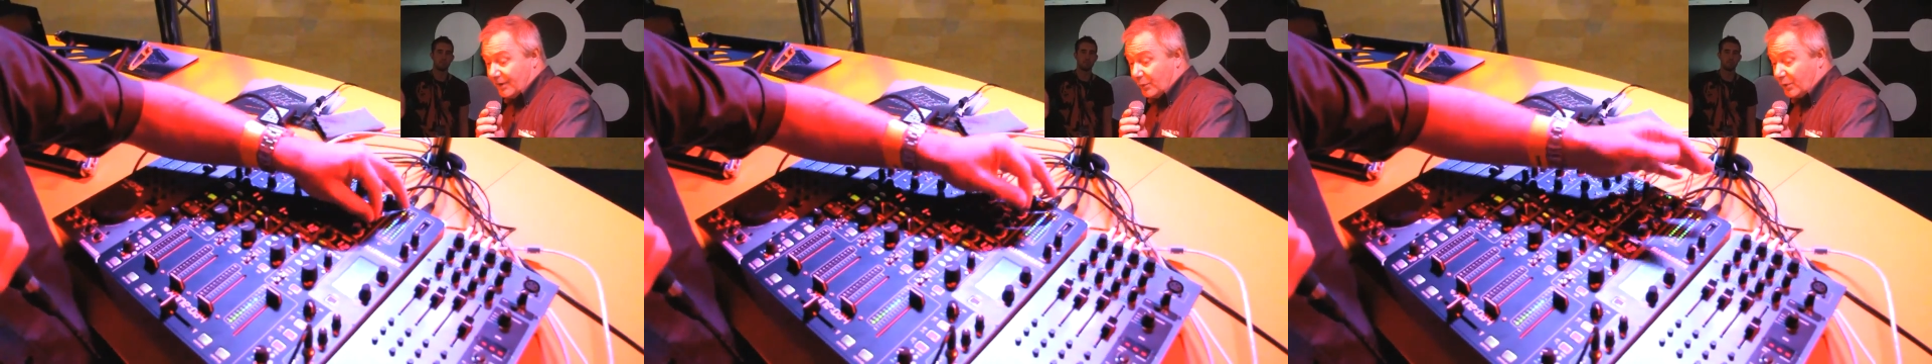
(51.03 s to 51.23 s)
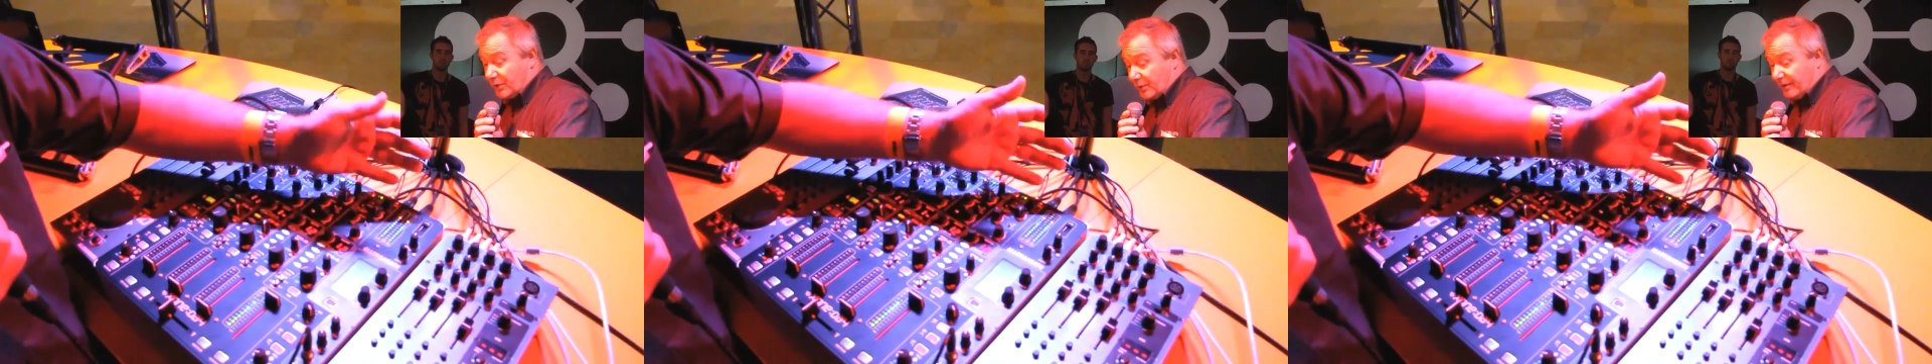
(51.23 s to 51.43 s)

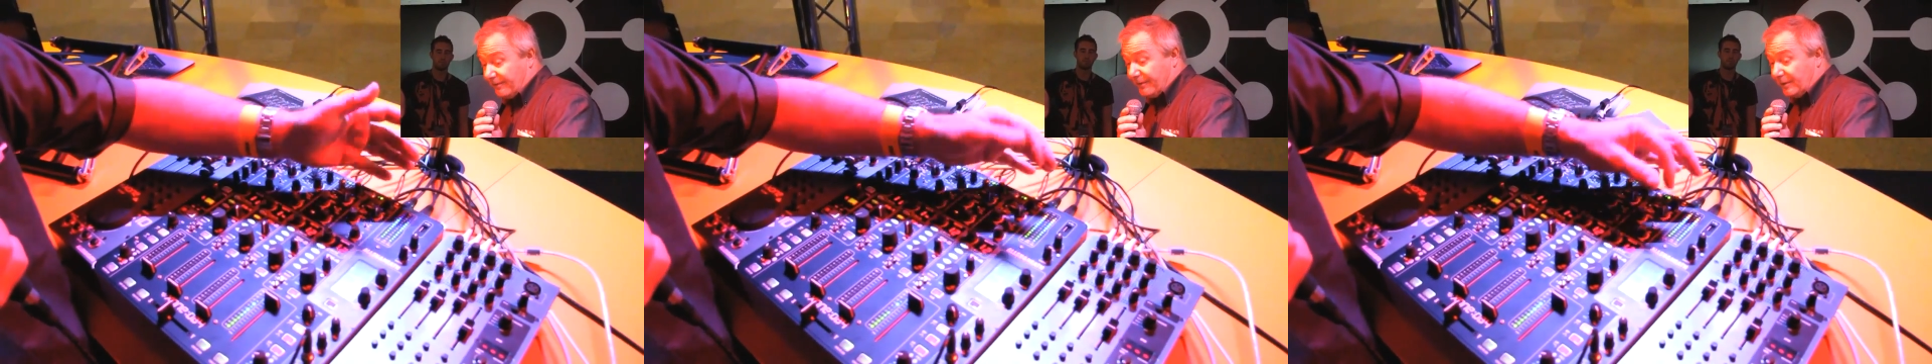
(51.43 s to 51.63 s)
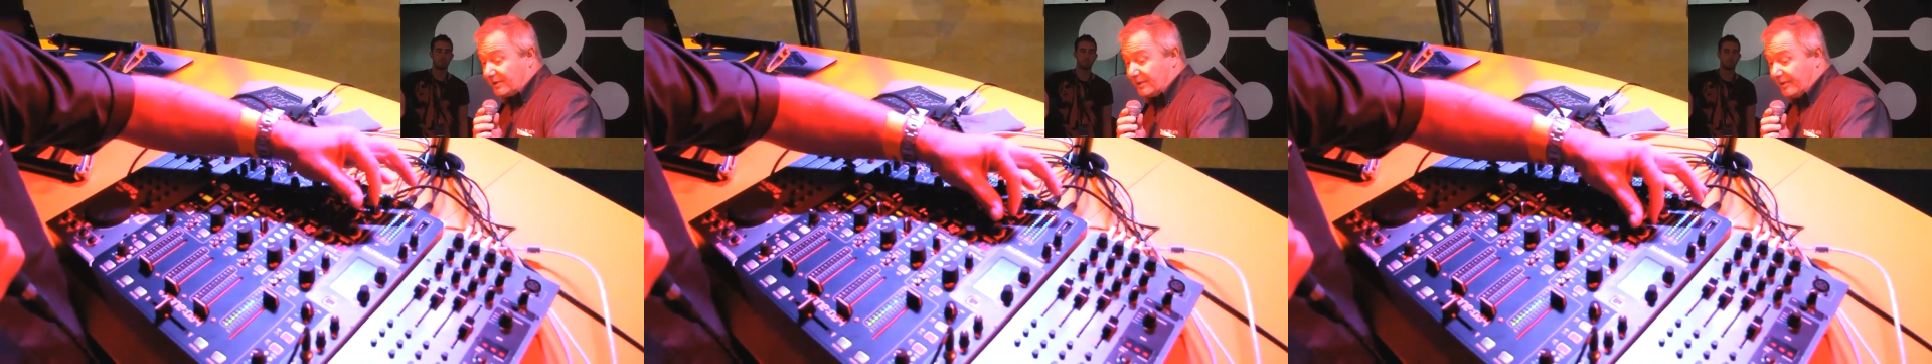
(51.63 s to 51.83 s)
which we're in
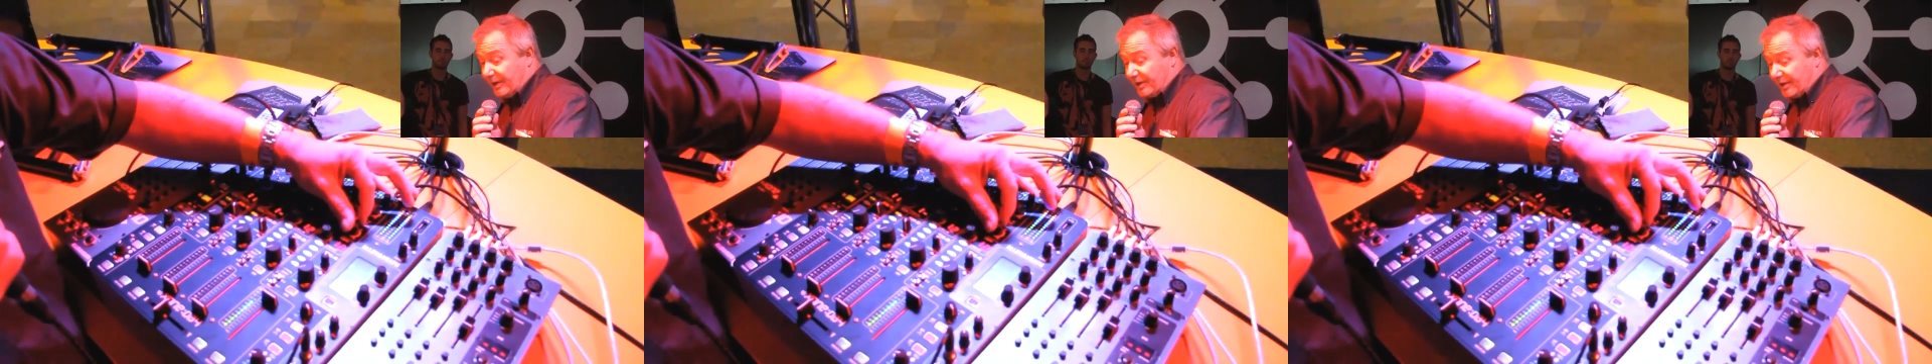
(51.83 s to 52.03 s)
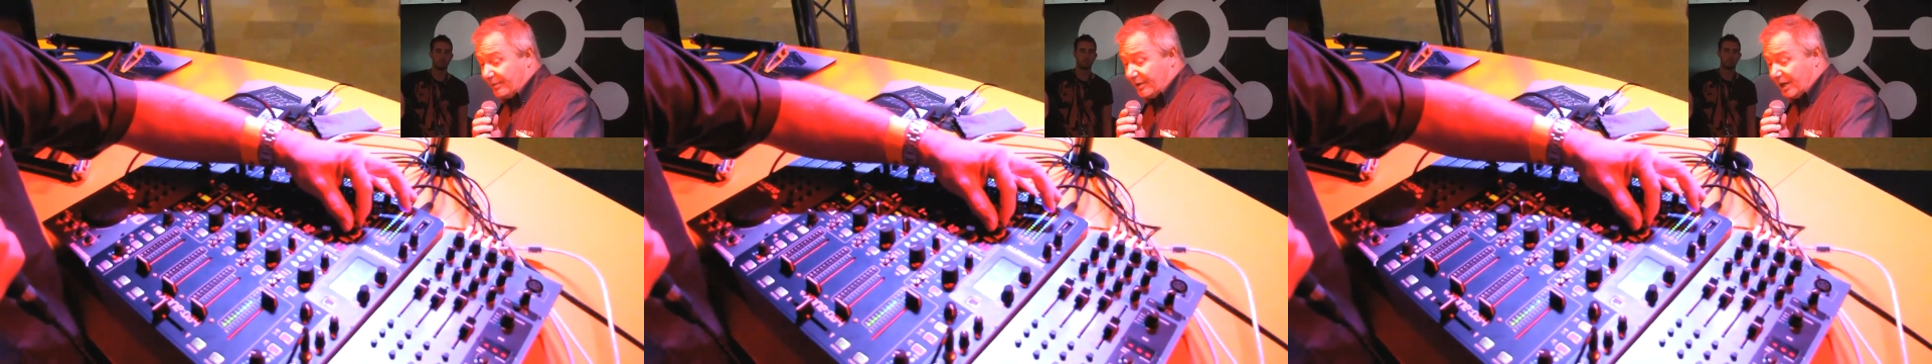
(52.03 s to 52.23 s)
filter
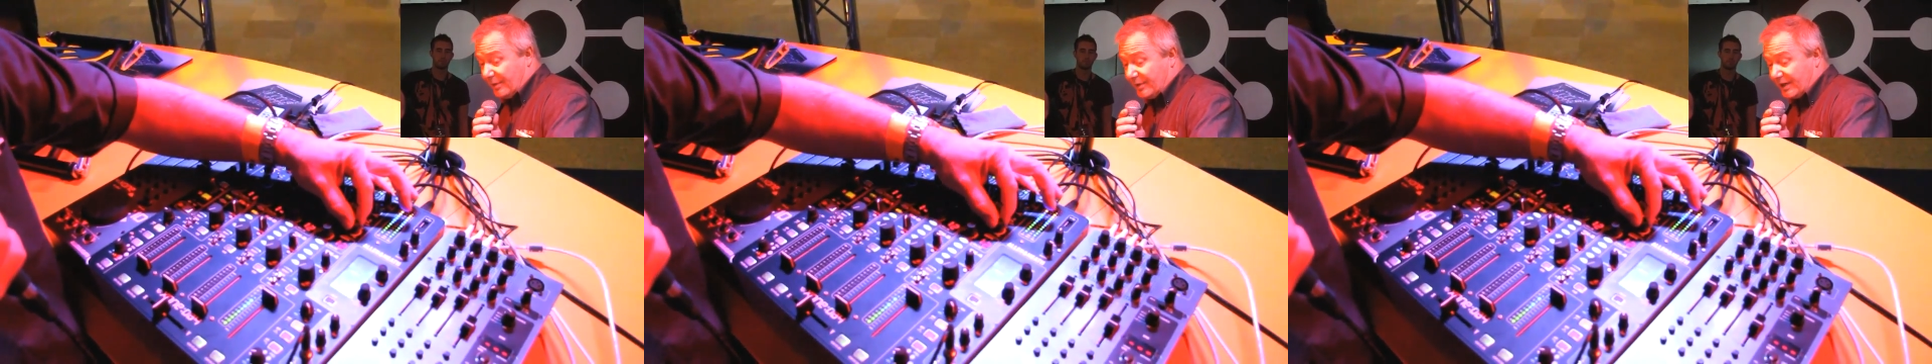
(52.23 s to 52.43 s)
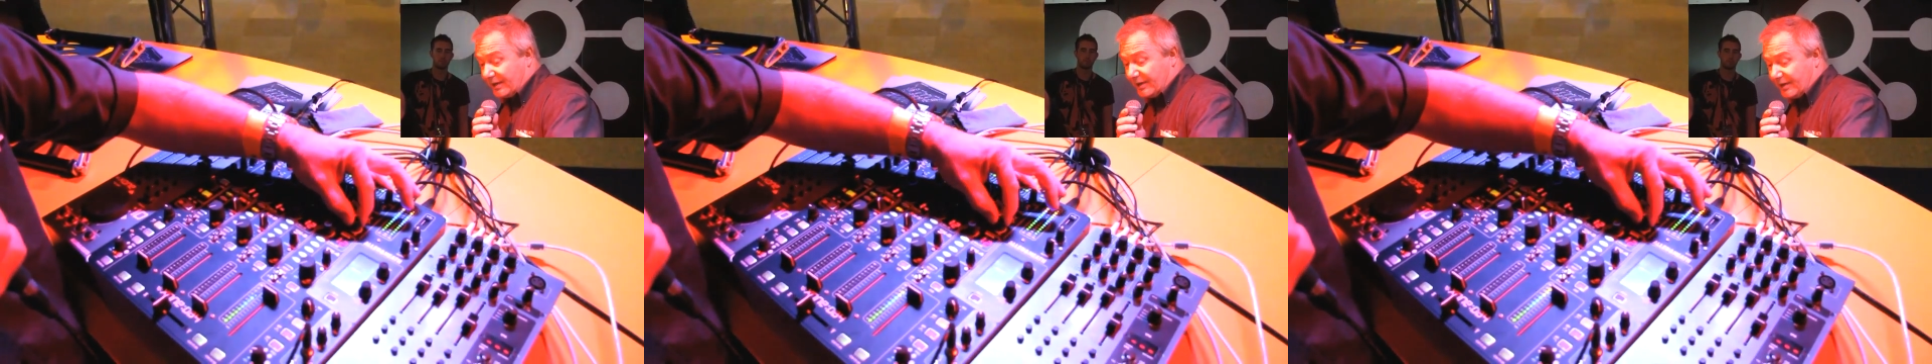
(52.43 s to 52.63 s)
mode at the
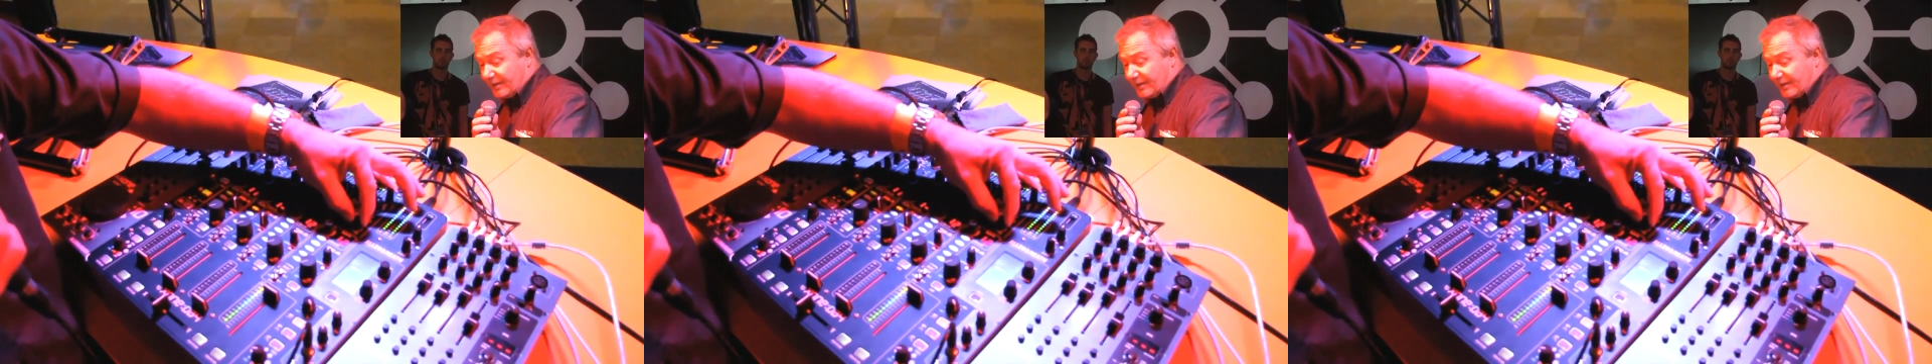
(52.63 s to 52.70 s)
moment.